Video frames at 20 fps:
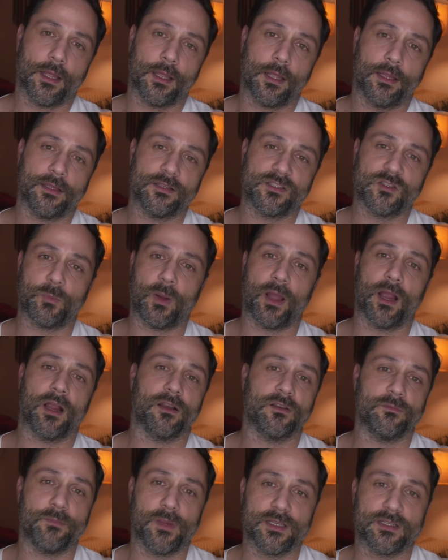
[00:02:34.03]

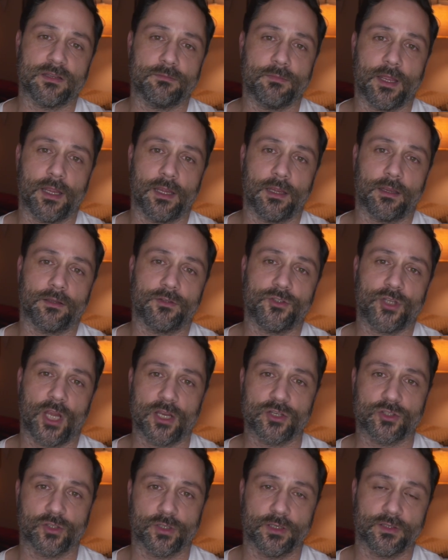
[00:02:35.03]
inspired me to make
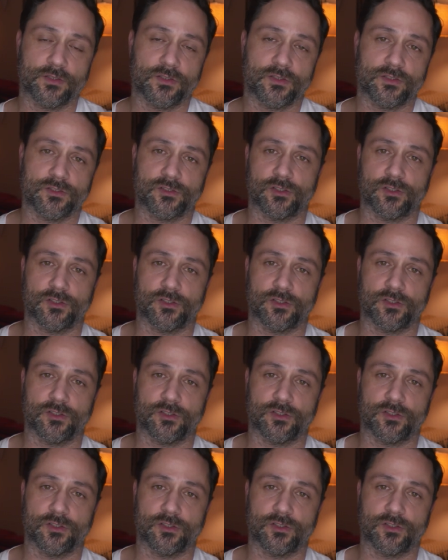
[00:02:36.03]
Changelings.